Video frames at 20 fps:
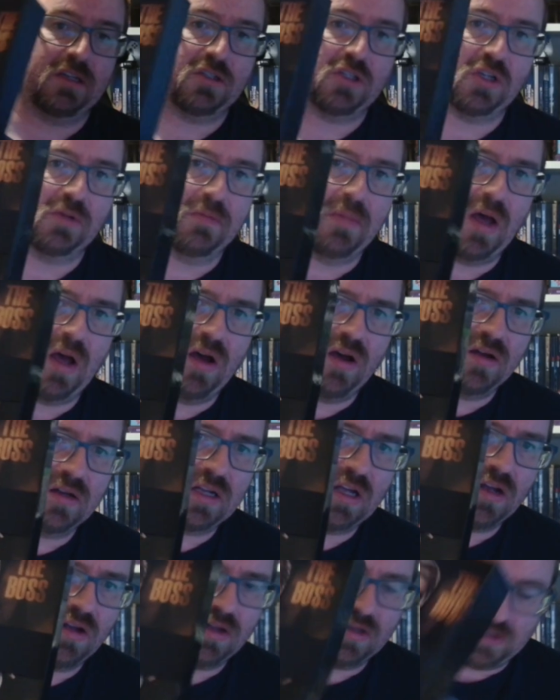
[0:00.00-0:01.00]
some art
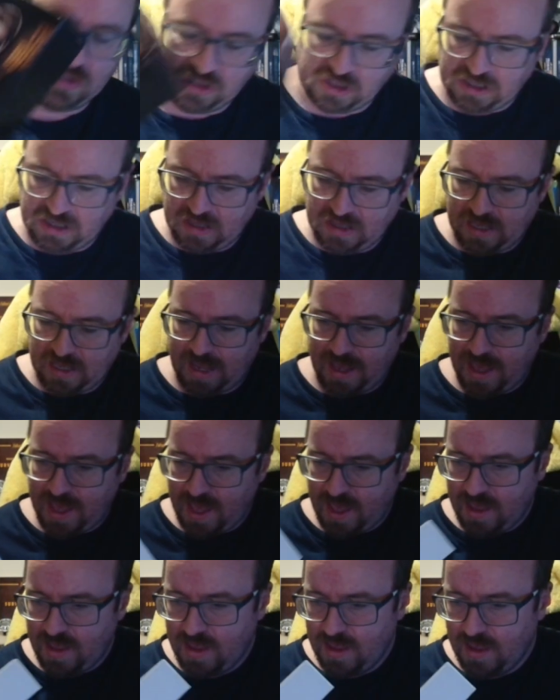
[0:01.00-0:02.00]
cards in there.
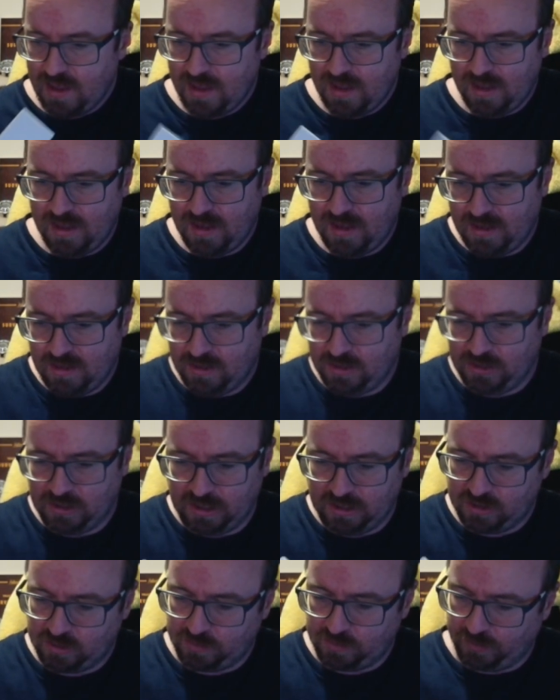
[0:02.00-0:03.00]

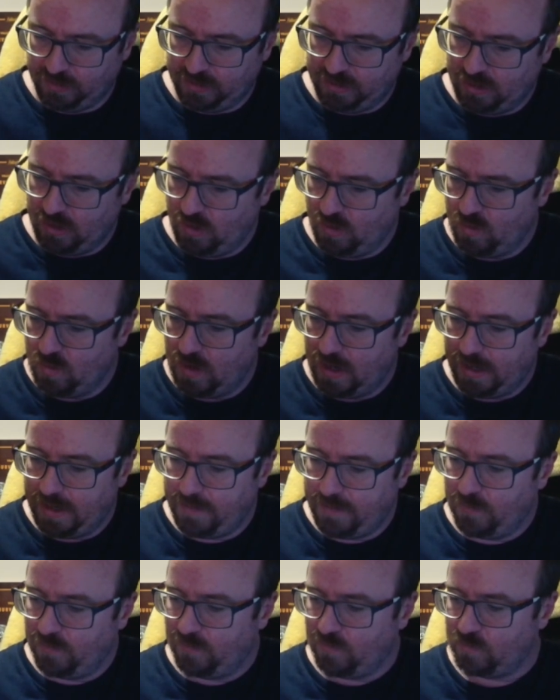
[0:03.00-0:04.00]
That's pretty cool. And then
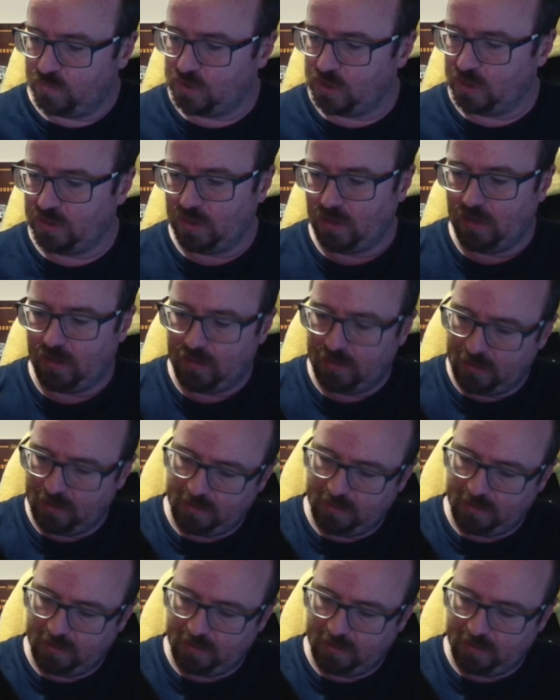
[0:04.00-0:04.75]
we've also got